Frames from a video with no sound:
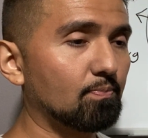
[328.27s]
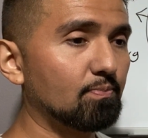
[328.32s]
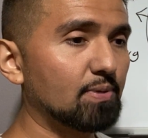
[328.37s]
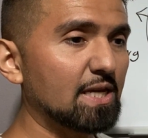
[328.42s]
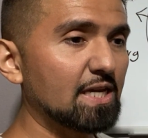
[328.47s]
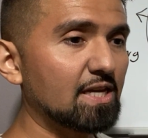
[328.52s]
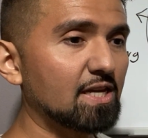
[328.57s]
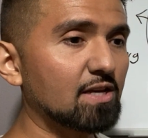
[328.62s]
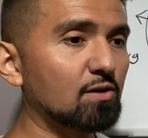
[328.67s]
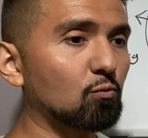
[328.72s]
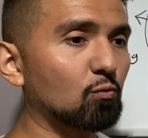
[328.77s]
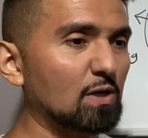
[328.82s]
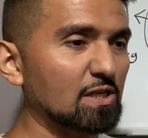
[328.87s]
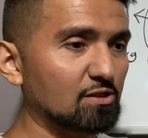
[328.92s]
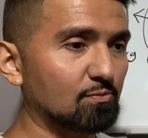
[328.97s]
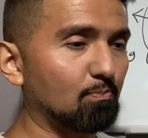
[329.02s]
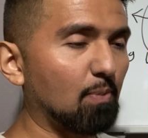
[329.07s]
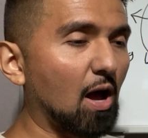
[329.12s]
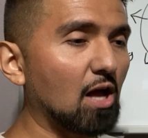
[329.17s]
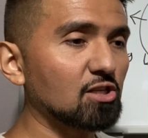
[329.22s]
being
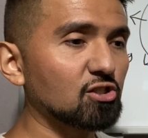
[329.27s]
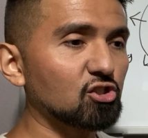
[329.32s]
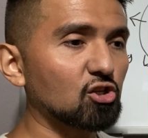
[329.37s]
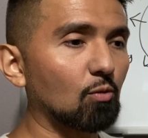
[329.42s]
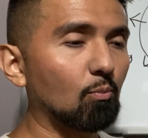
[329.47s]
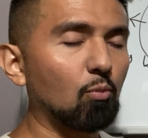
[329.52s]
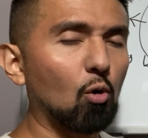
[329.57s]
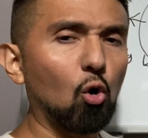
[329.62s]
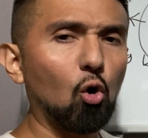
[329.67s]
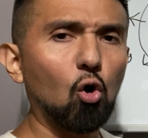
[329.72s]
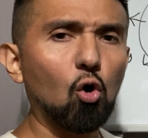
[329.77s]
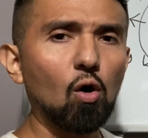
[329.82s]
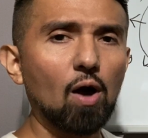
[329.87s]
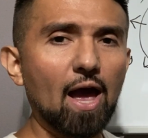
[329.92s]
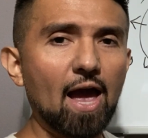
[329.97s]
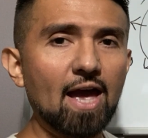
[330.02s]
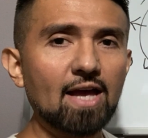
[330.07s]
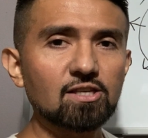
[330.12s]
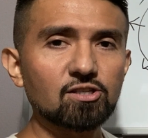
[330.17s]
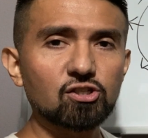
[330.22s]
responsible
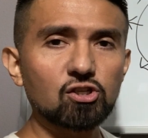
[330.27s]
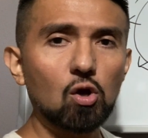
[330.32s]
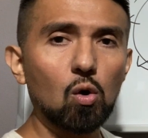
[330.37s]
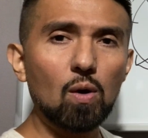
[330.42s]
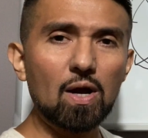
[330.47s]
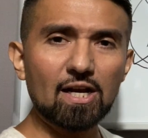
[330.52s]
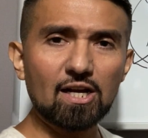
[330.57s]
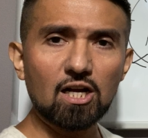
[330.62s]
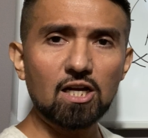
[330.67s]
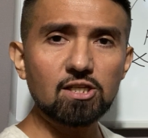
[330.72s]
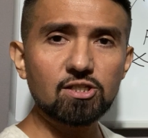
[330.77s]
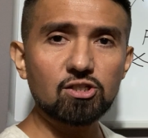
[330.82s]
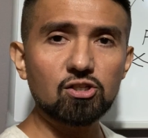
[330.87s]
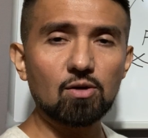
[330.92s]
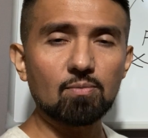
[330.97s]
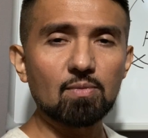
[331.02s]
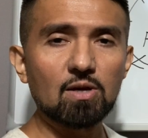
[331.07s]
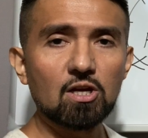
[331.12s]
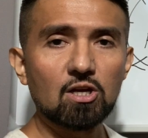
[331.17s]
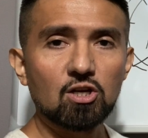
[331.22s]
and so
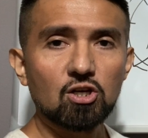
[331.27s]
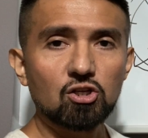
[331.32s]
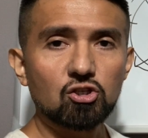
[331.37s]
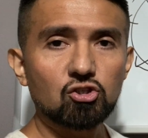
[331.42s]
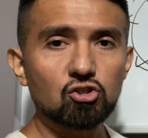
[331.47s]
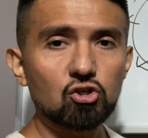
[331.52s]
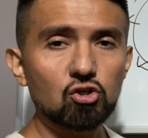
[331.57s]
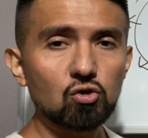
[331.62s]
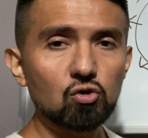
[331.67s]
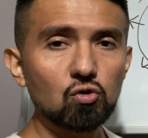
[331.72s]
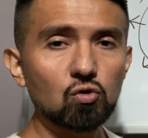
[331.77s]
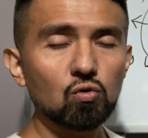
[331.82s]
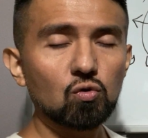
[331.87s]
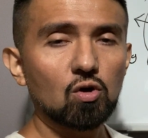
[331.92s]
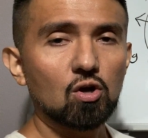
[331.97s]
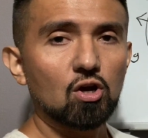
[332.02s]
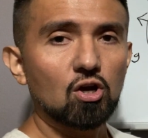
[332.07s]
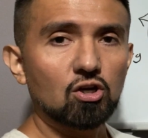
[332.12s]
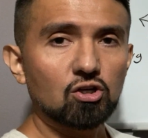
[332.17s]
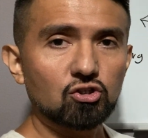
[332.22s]
accustomed
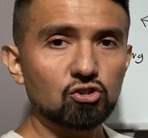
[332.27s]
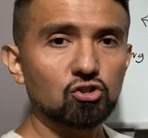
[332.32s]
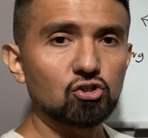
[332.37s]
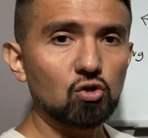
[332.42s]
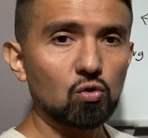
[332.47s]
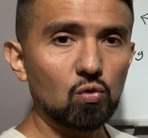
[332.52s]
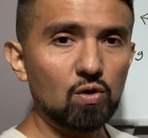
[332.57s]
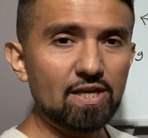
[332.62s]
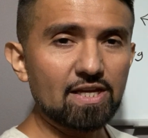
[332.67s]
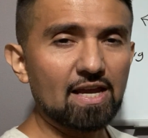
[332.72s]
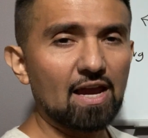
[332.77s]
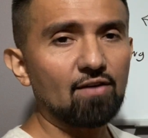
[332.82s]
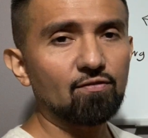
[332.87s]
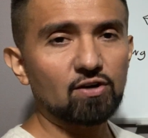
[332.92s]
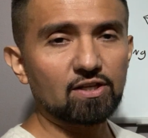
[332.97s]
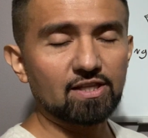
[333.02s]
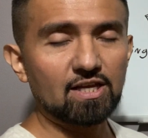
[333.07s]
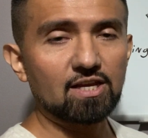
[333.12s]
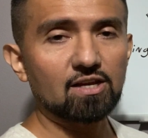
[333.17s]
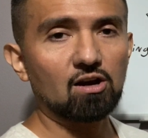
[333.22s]
to doing
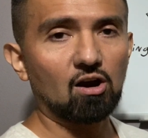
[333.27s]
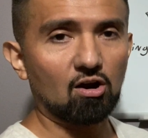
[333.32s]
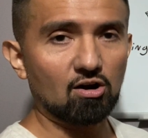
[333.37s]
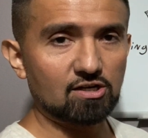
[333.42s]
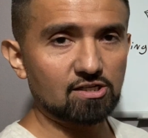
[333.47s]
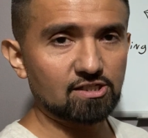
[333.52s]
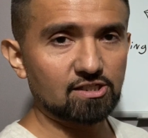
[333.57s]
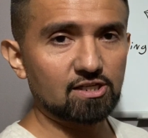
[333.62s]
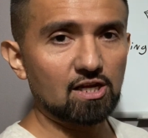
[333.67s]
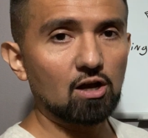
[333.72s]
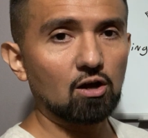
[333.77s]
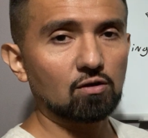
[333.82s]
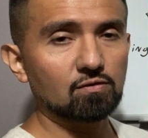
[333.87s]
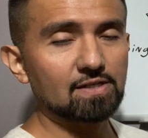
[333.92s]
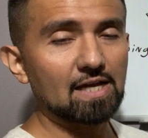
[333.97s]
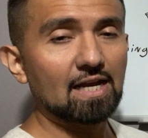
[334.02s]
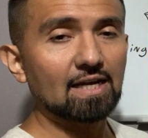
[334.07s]
everything ourselves.